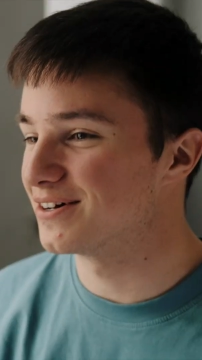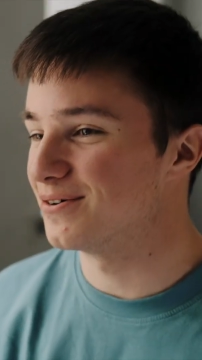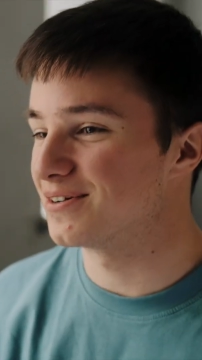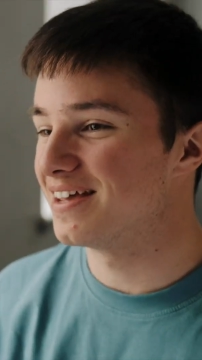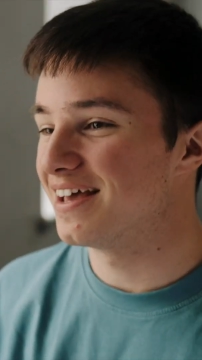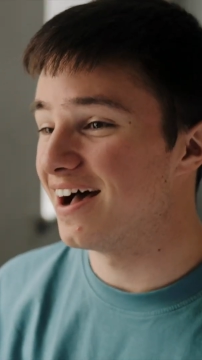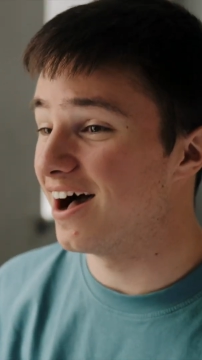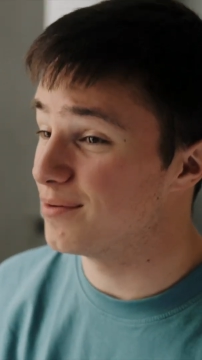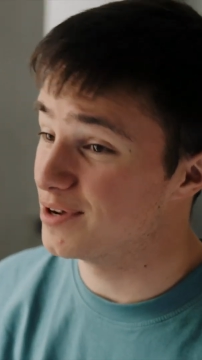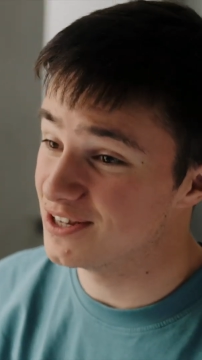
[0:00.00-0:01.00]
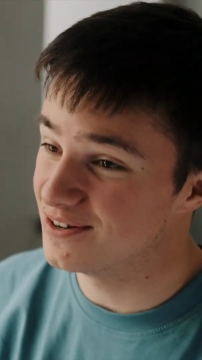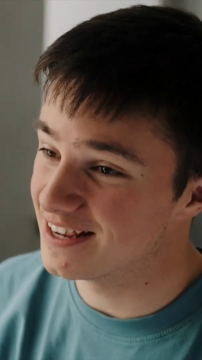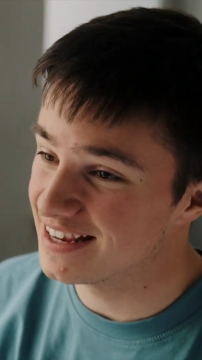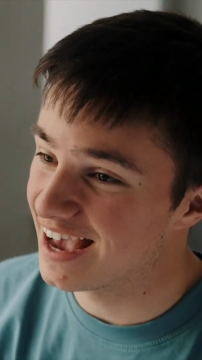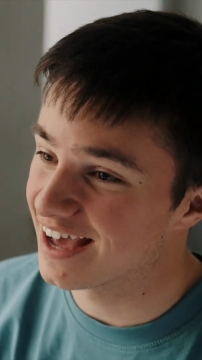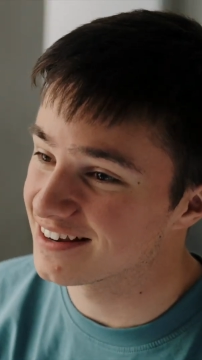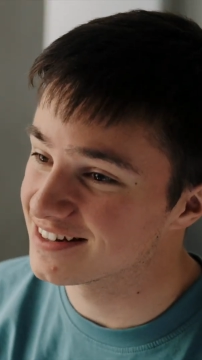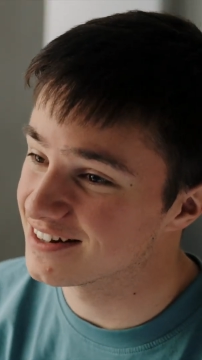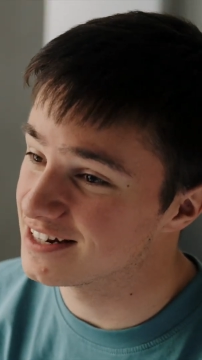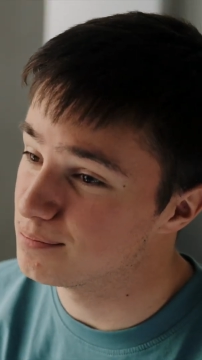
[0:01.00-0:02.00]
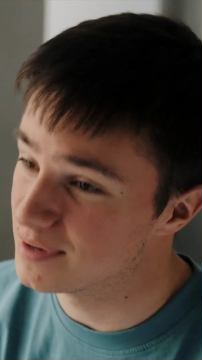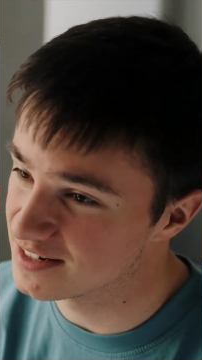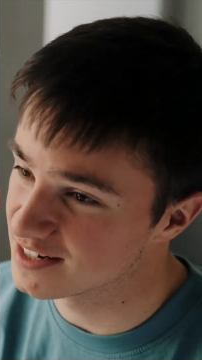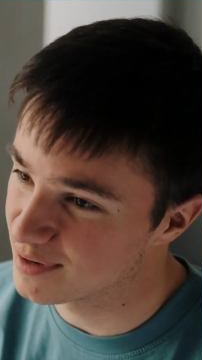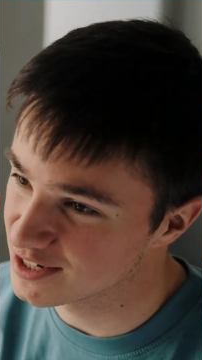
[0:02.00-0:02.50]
years old, I'm at uni and I study business